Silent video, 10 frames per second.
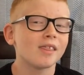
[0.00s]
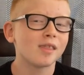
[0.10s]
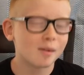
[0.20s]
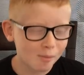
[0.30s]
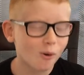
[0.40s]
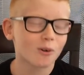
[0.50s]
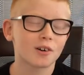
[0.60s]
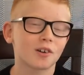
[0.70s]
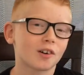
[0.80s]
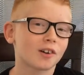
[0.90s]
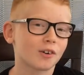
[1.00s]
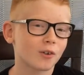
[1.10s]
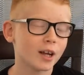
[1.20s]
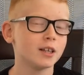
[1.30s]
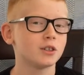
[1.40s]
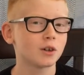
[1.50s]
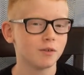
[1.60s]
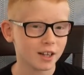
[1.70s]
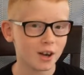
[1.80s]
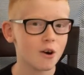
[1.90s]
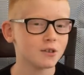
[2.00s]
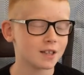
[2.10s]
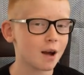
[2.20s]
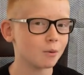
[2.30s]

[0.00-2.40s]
the more crazier videos I